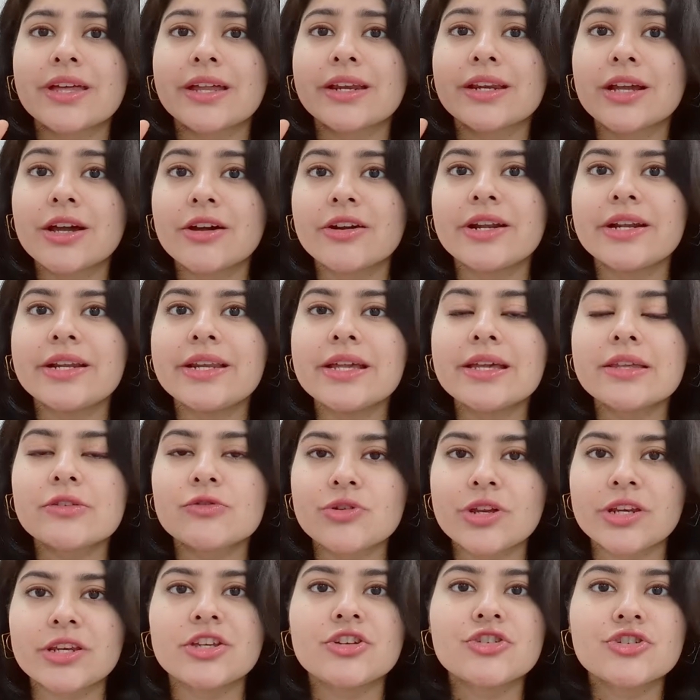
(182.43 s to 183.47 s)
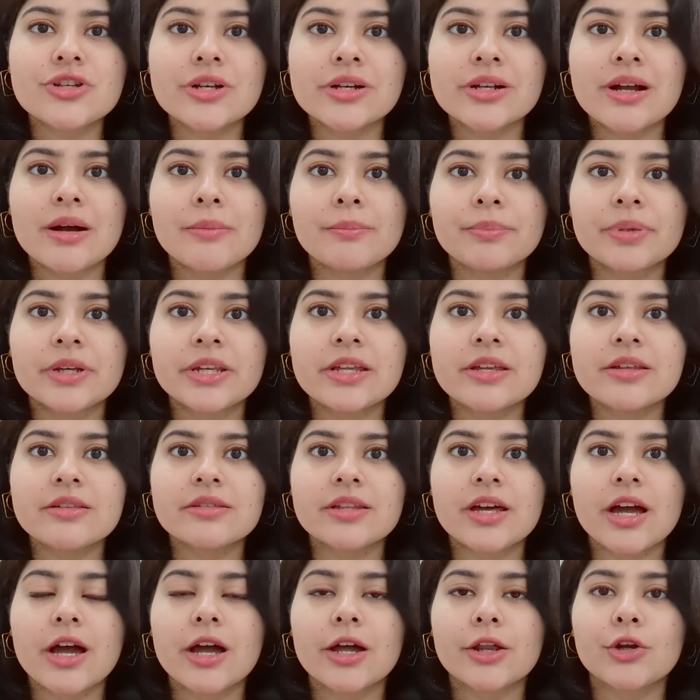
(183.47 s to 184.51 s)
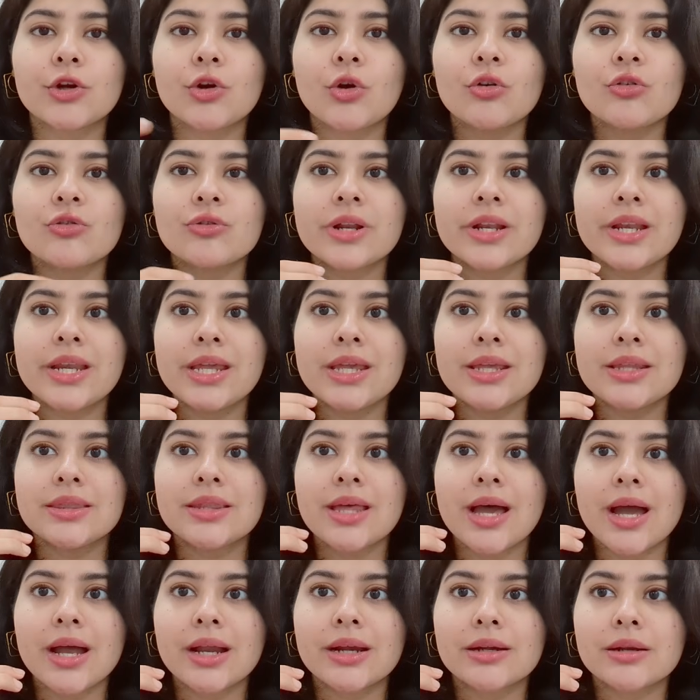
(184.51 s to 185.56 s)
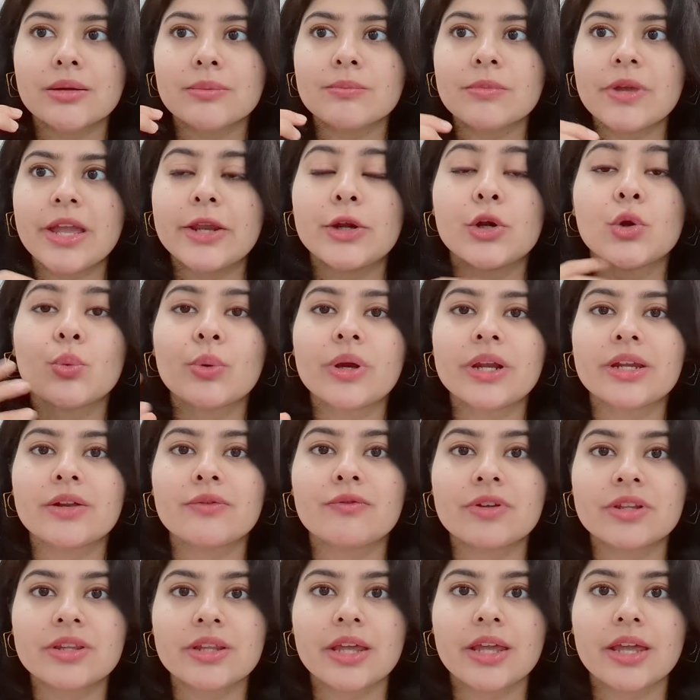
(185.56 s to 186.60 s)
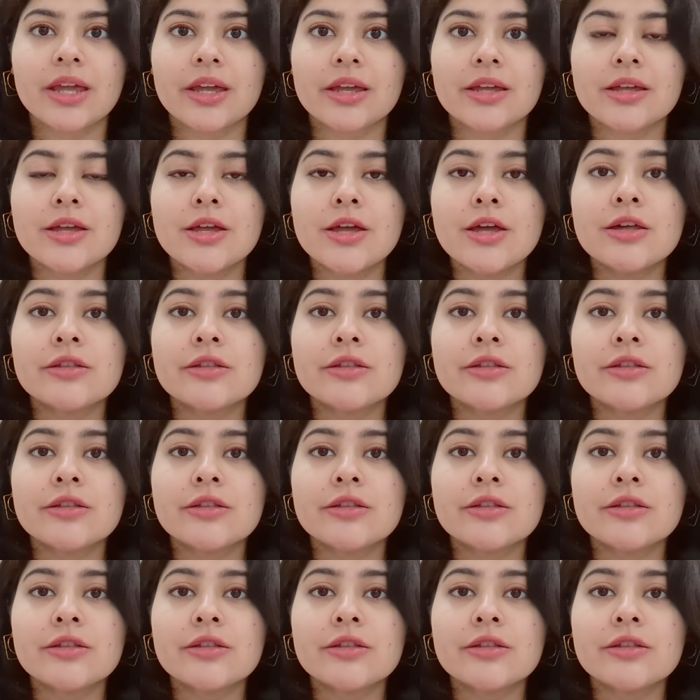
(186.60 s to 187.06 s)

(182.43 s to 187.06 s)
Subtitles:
and currently traditional companies are not really that innovative with AI.